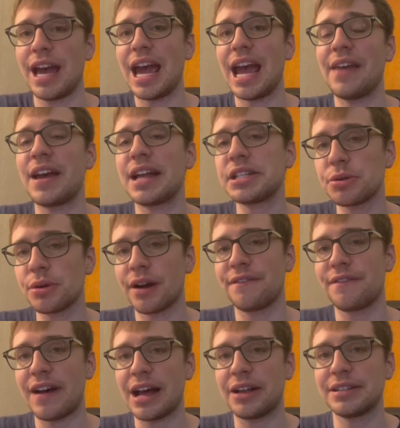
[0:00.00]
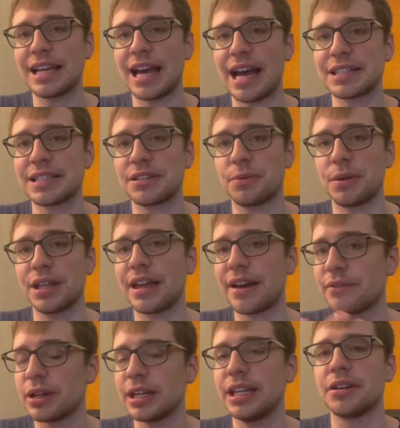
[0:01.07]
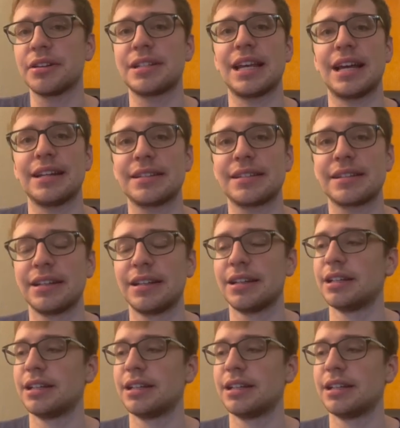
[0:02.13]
And that's who I've filed taxes with every year since.